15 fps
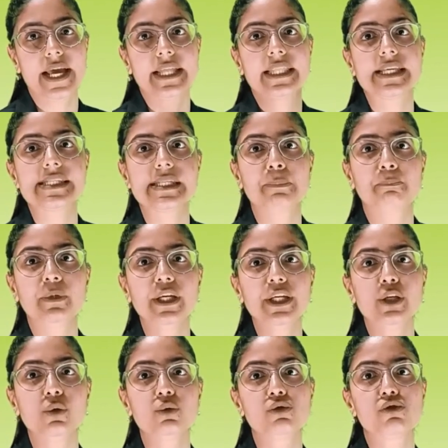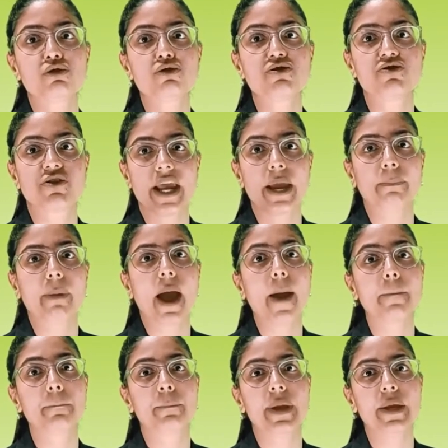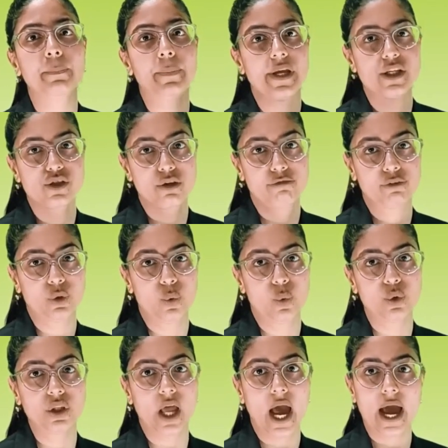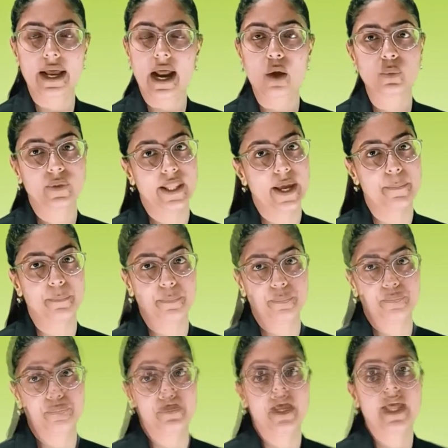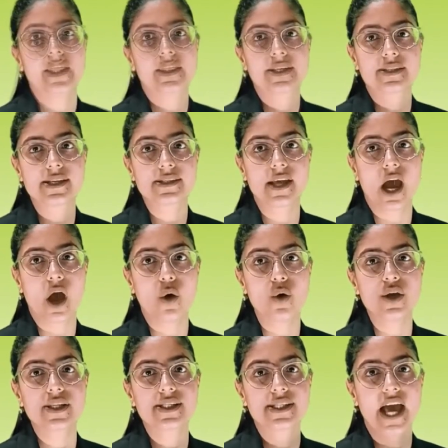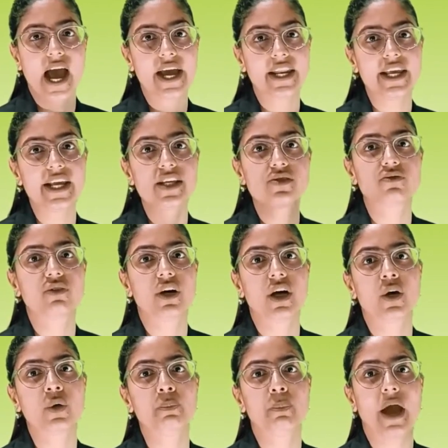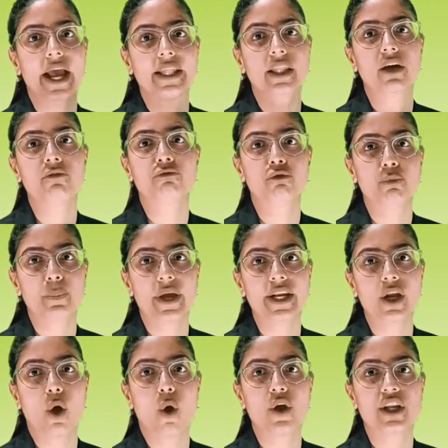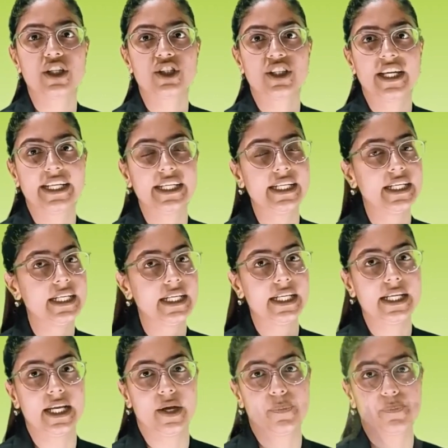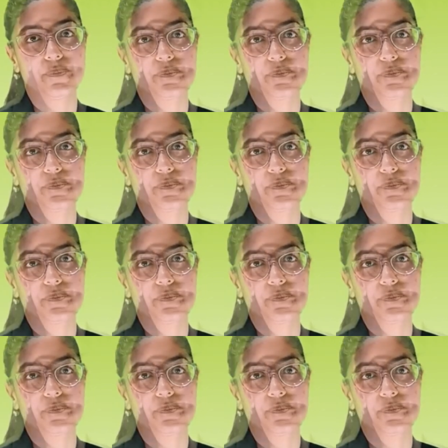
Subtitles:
They simply used to drape a big piece of cloth around them. This is how saris worn by the women originated in India.